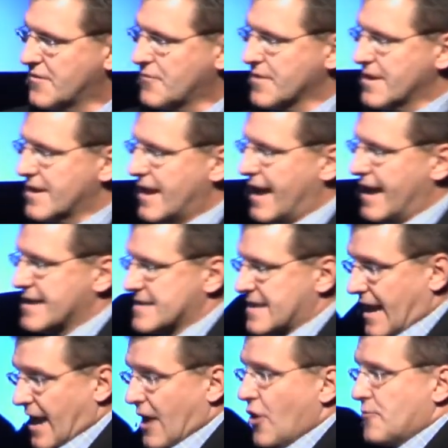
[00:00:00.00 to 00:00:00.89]
realize,
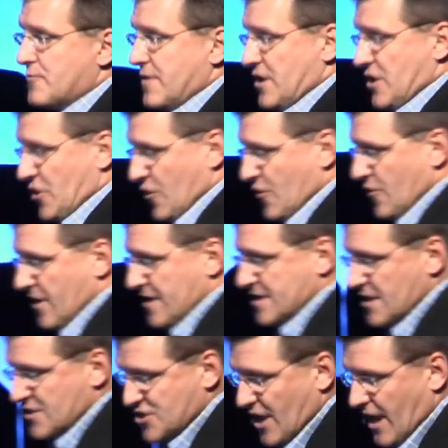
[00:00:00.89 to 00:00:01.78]
and I hope that you, as
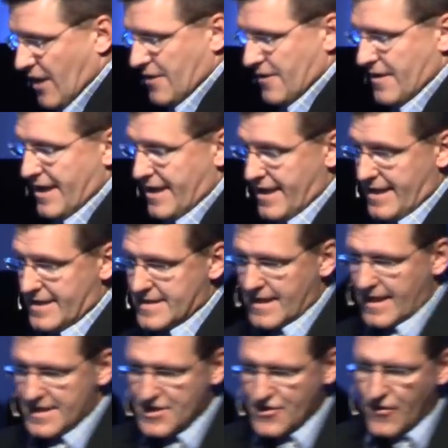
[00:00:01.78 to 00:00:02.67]
the child, as,
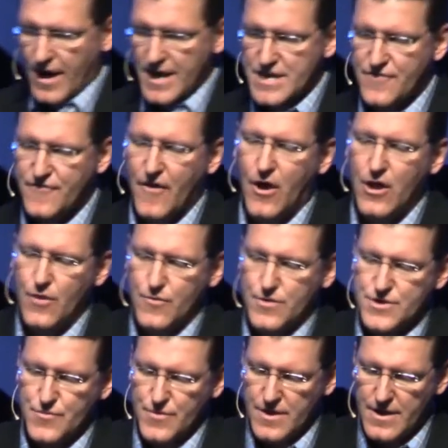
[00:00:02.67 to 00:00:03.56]
as Christ
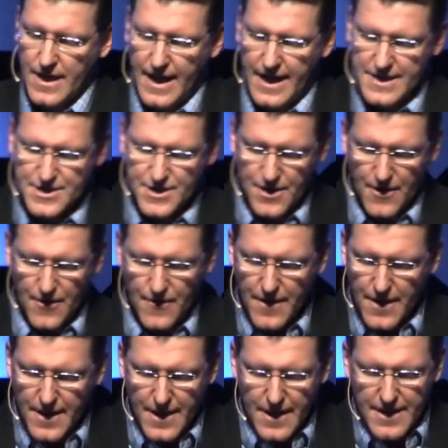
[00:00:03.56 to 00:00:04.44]
followers, realize, you know,
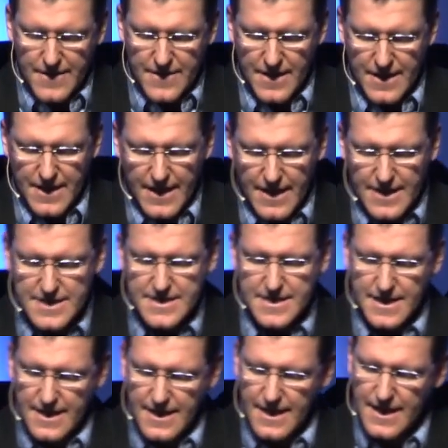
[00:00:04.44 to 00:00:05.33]
that it
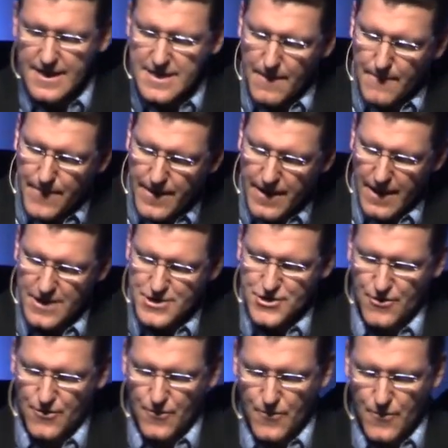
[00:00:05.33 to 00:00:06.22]
is, it is a
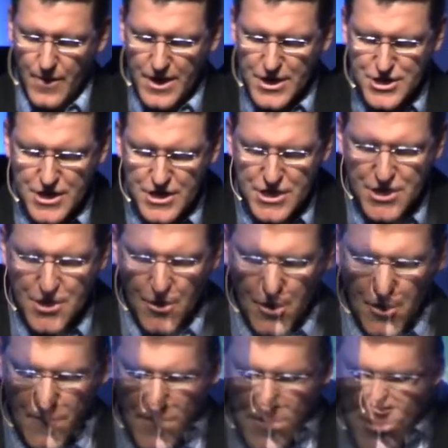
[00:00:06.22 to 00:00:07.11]
pleasure. We should
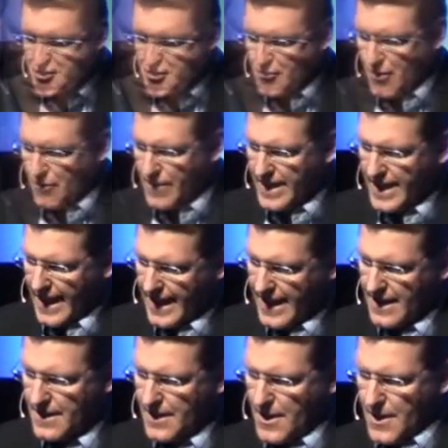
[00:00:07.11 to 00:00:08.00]
serve and do what we
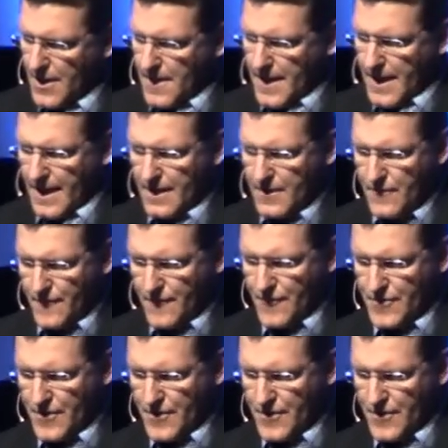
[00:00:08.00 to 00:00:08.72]
can uh, for, the,